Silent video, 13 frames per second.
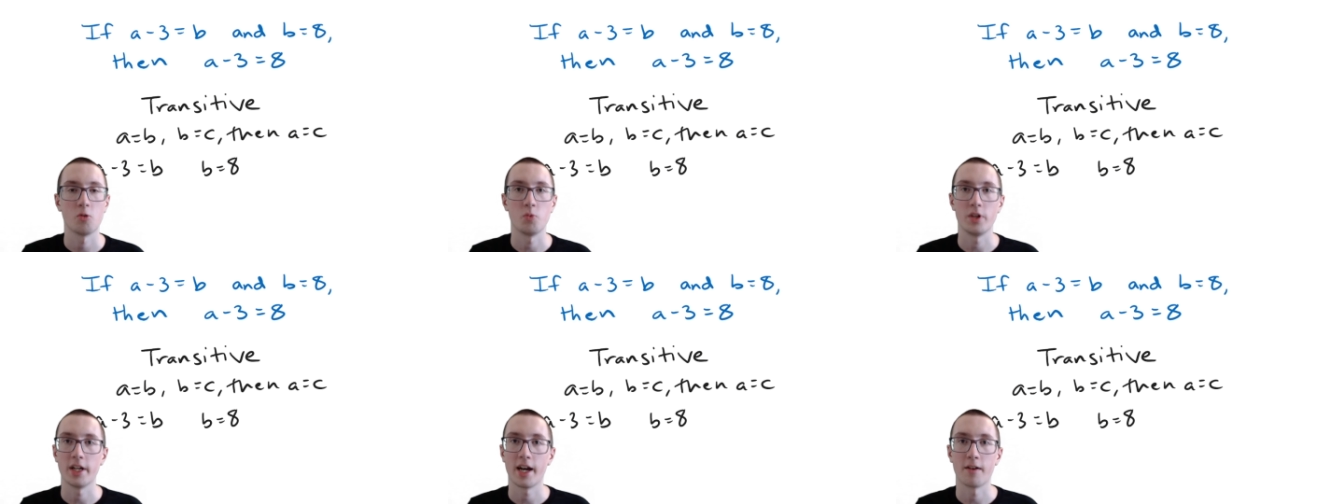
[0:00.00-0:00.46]

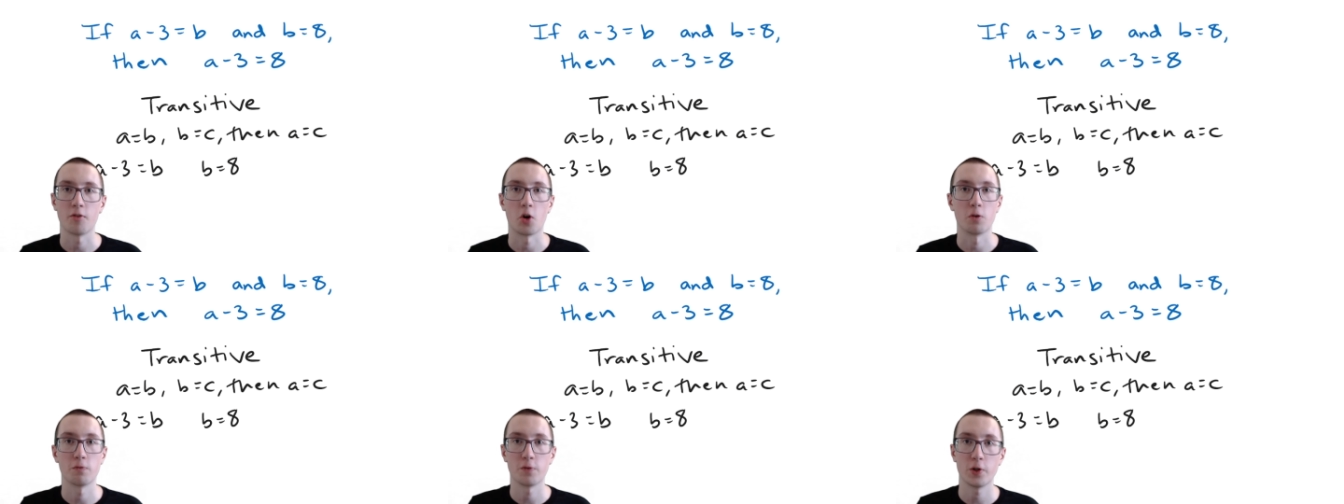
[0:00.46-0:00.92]
We have
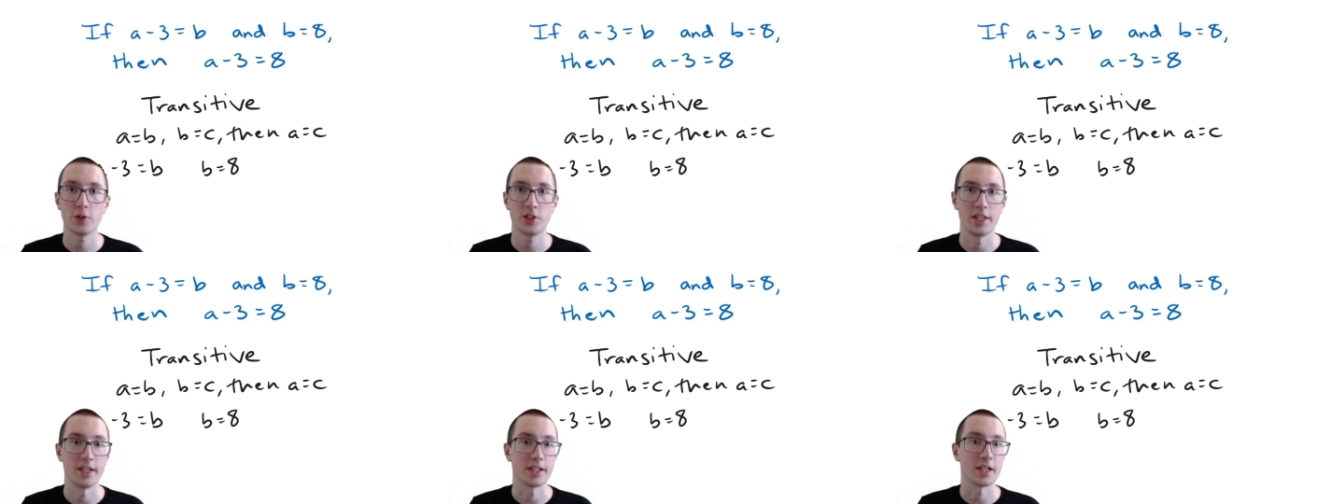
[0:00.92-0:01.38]
our
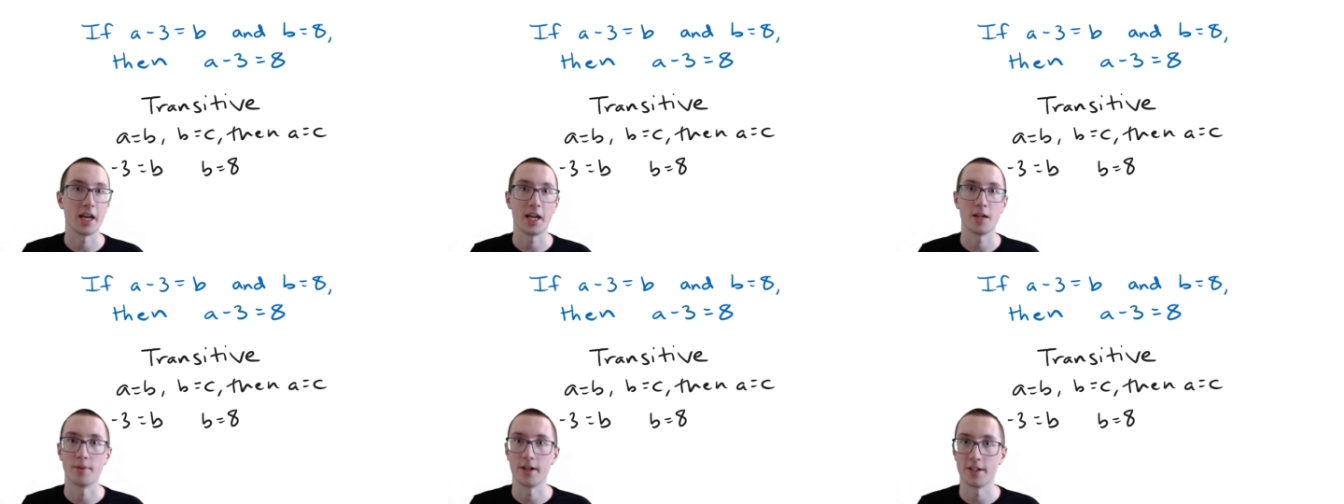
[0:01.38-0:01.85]
first thing,
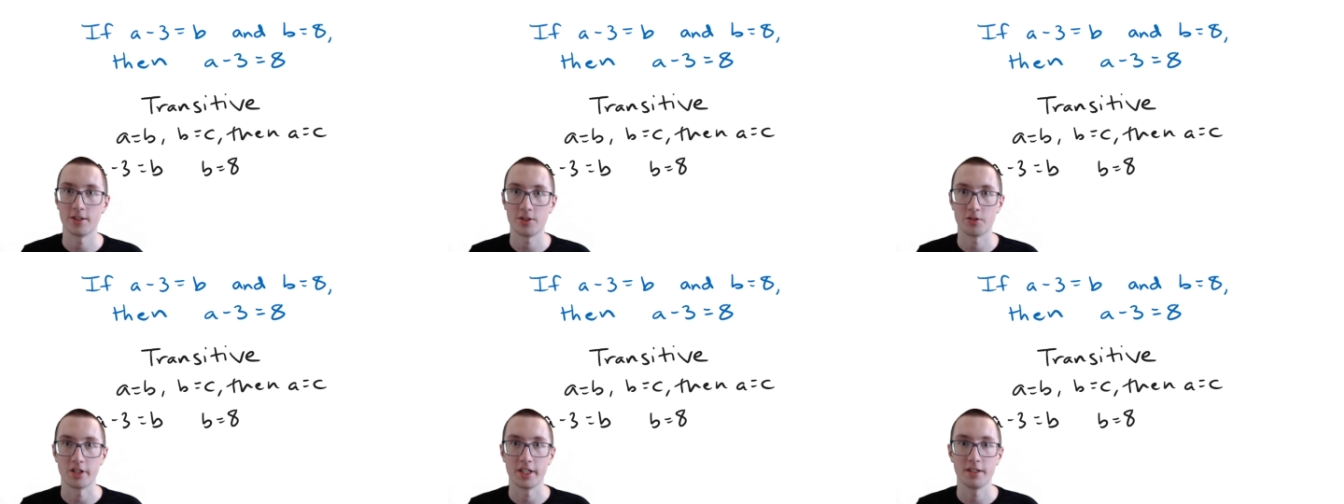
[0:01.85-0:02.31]
A
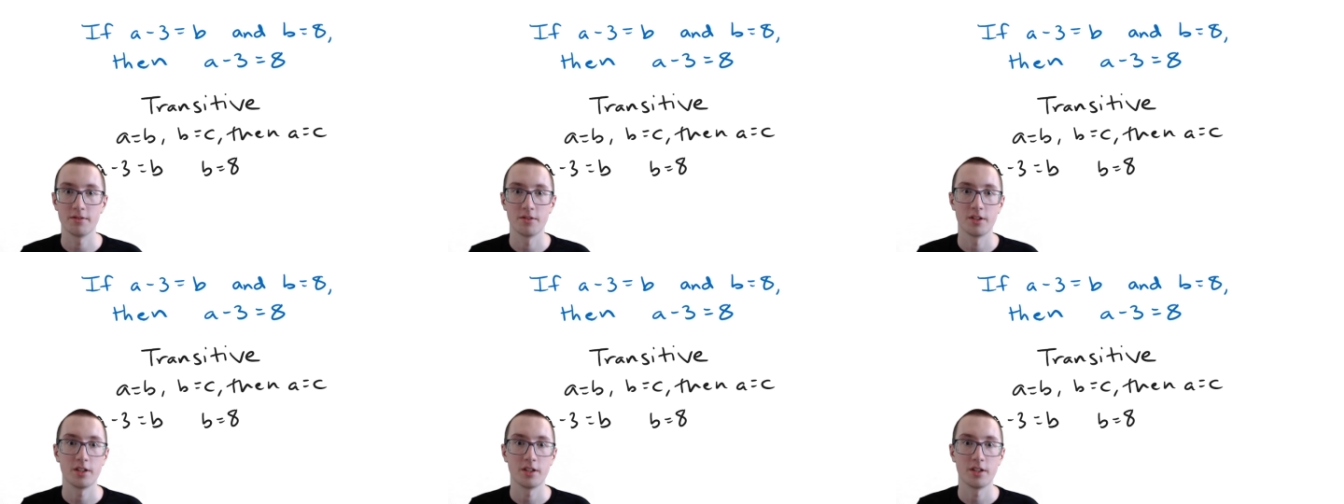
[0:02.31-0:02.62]
minus 3,